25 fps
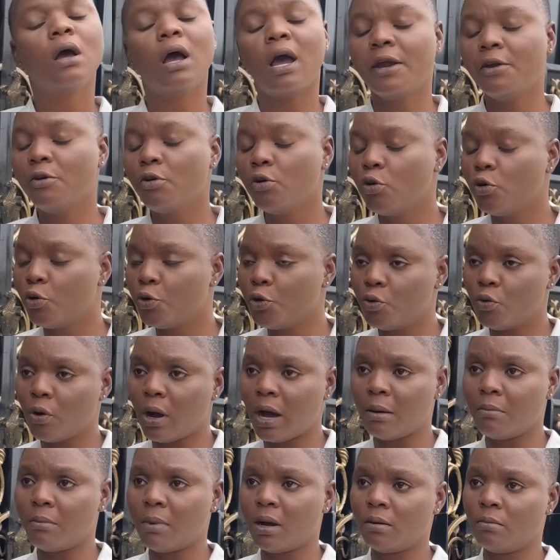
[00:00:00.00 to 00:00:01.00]
I know who you are,
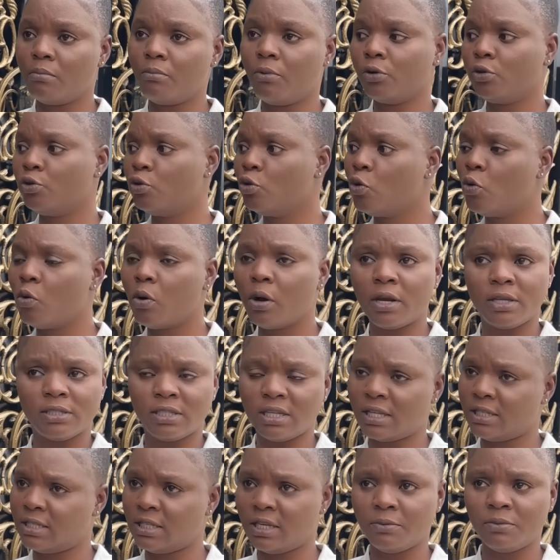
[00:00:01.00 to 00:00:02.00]
ma'am, but no one is
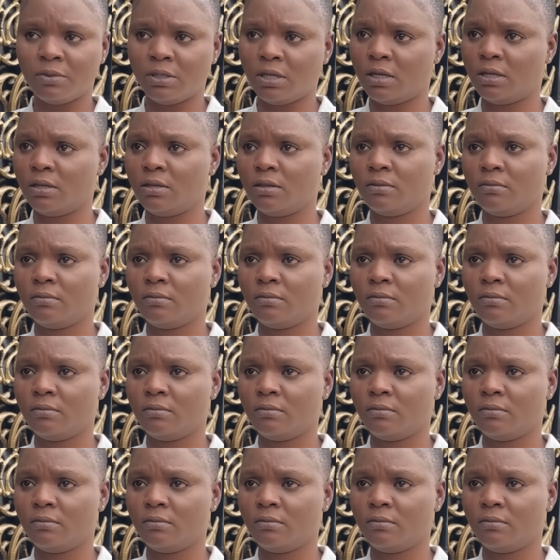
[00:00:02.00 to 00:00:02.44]
exempted.